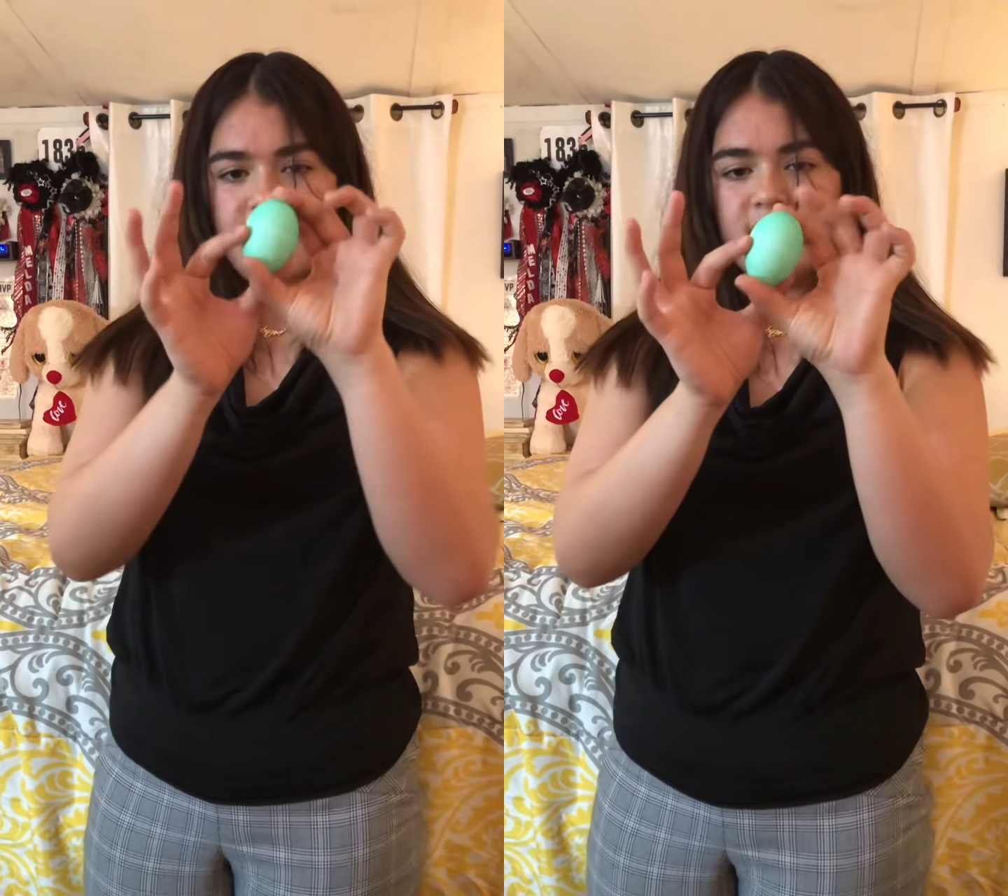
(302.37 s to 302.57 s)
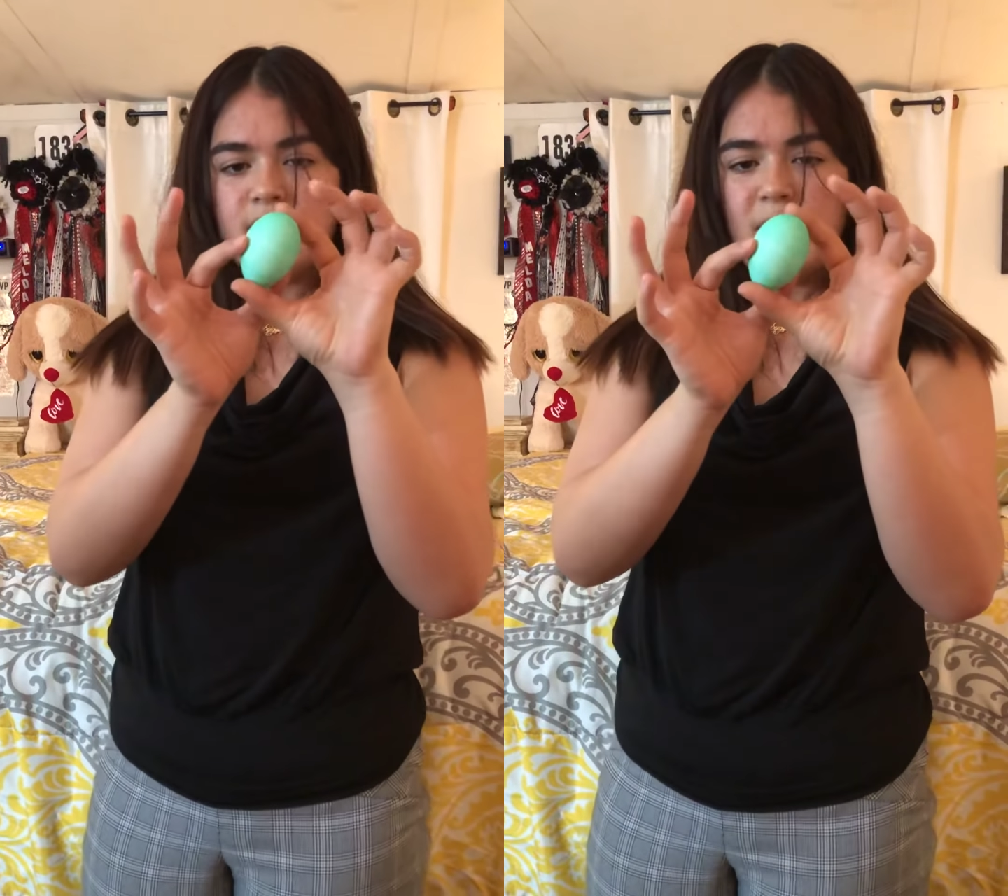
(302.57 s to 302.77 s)

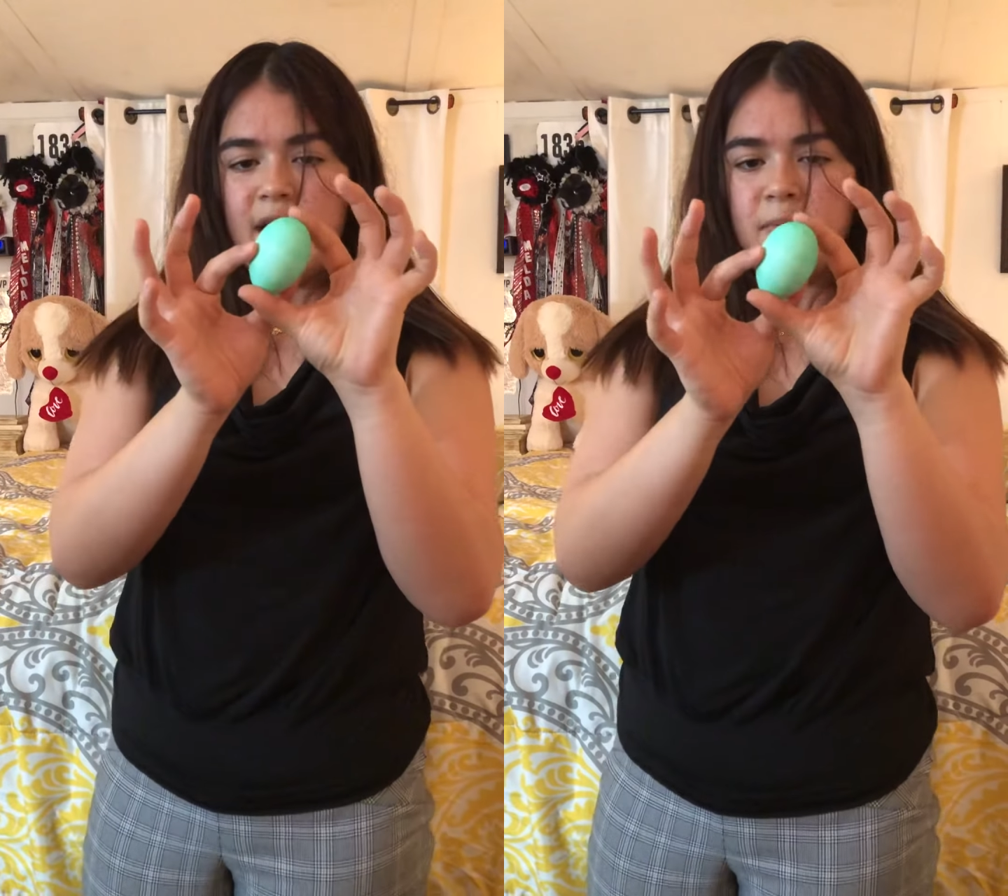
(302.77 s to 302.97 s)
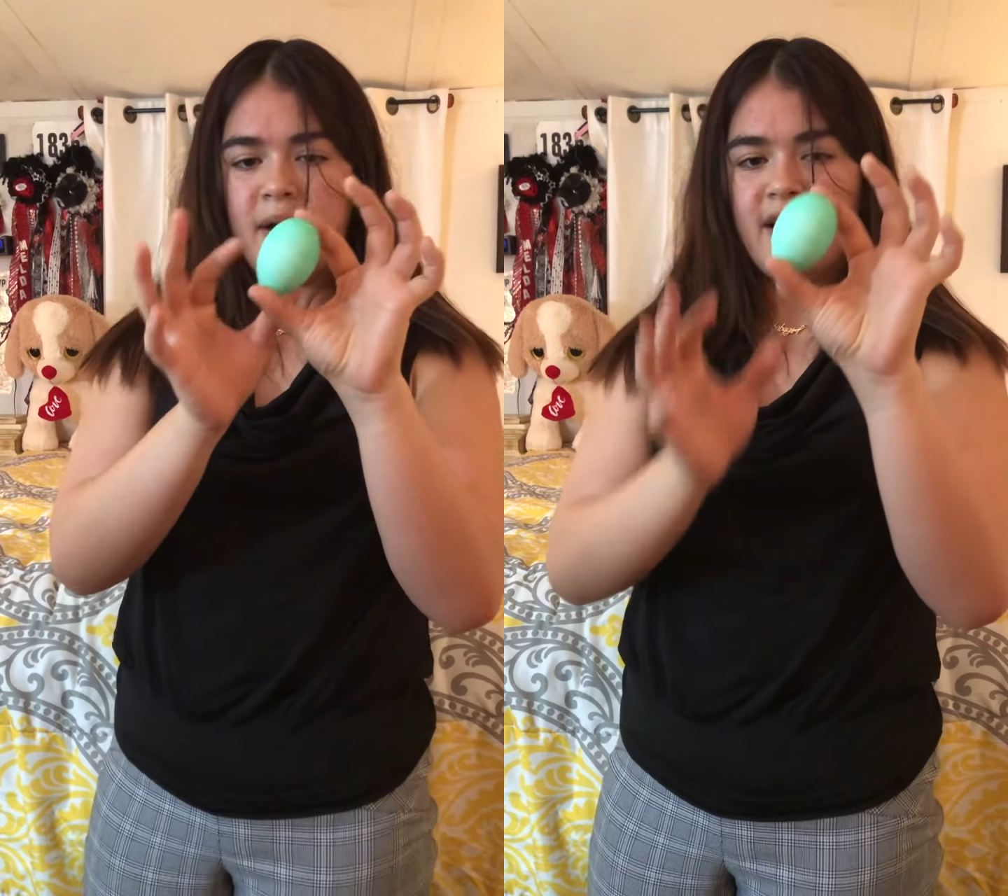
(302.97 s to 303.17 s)
is how
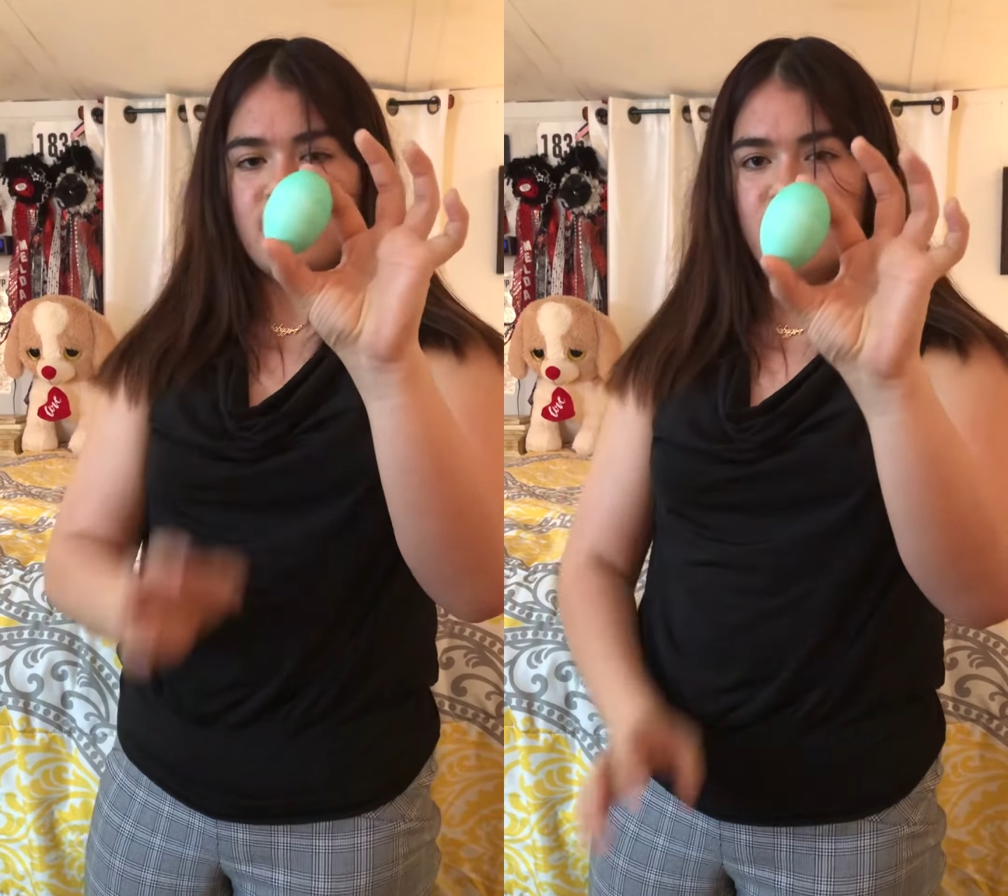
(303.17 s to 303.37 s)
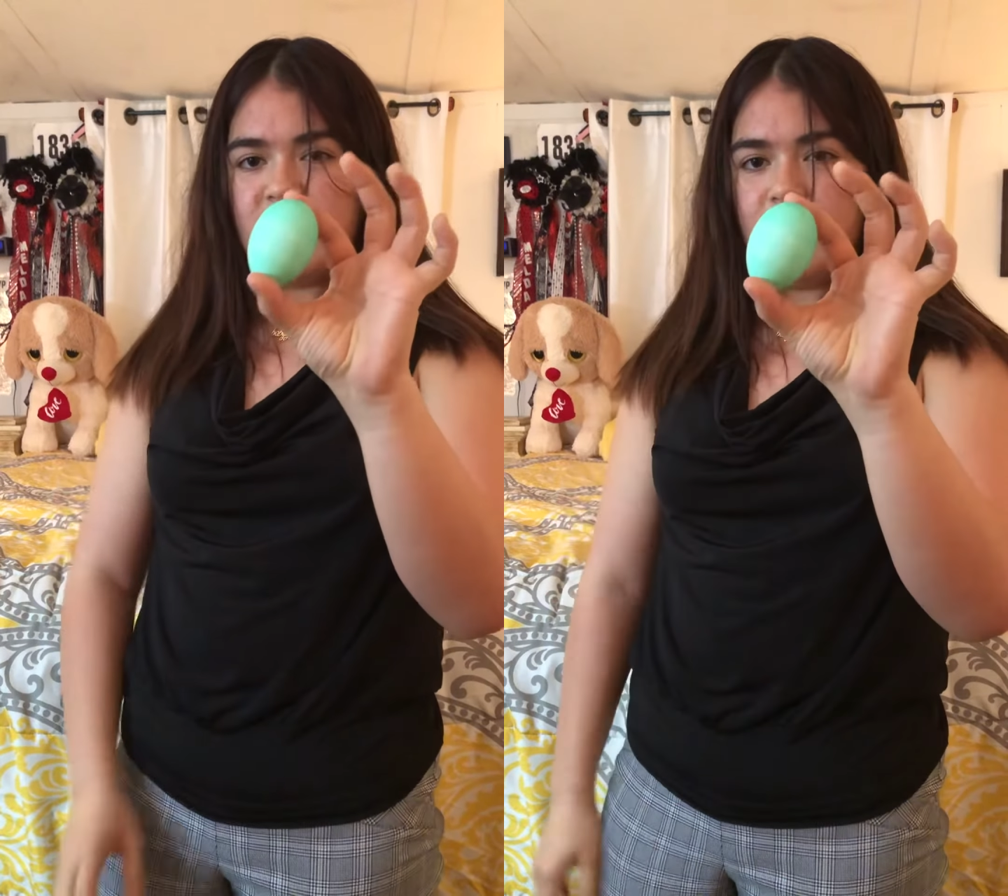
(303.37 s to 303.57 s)
mine
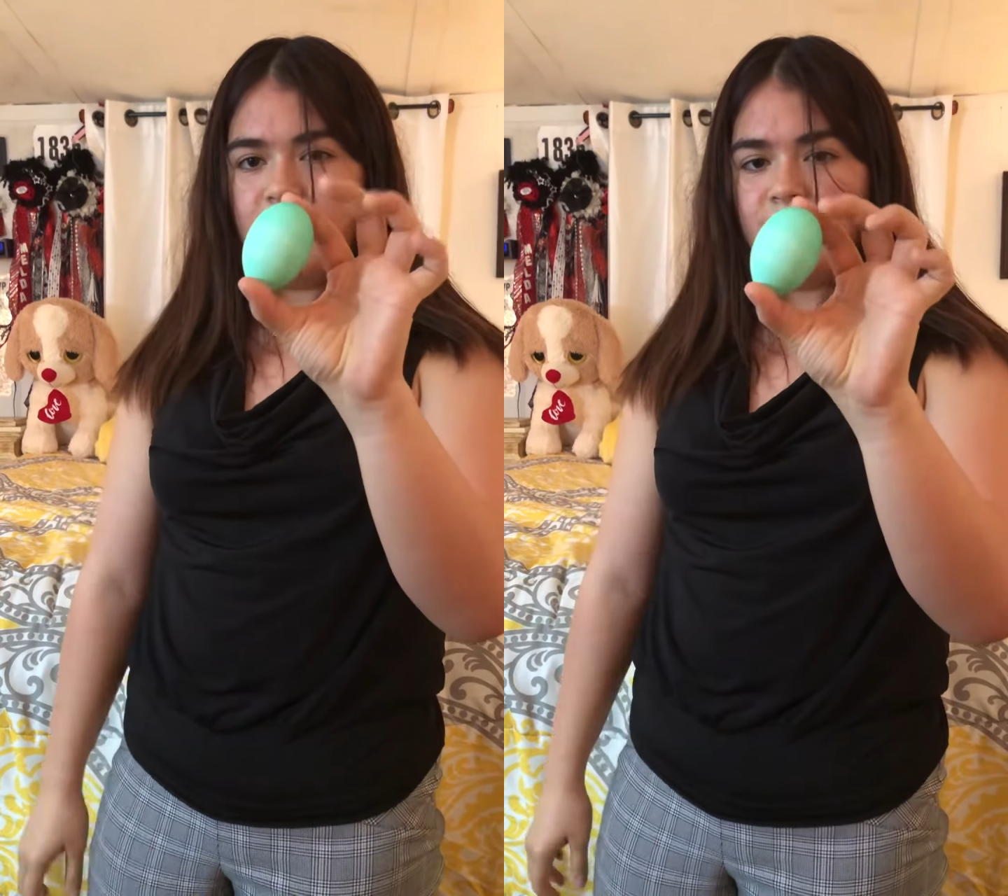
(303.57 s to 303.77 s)
turned out.